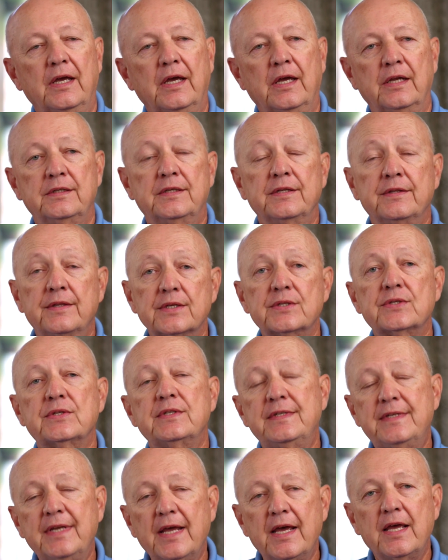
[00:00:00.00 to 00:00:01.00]
And to this
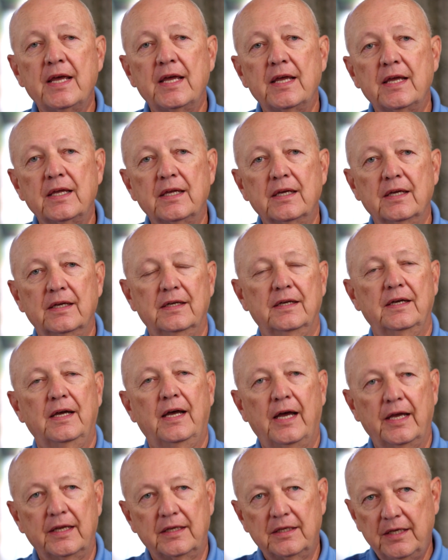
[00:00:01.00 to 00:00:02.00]
day,
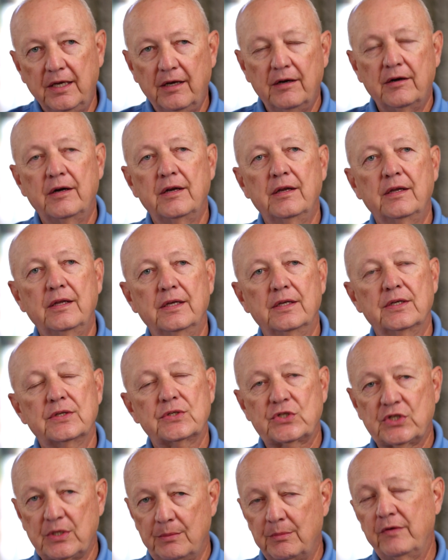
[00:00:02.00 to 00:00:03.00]
I carry
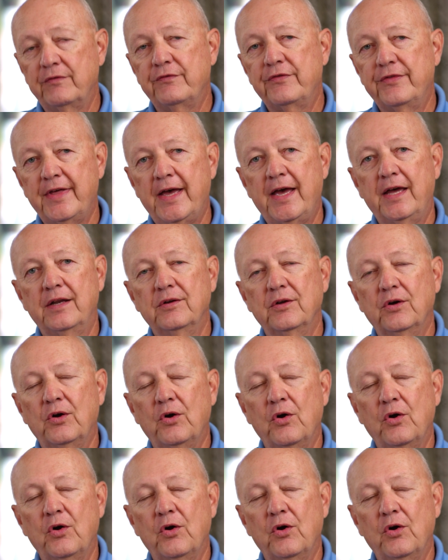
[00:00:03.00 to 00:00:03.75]
some of that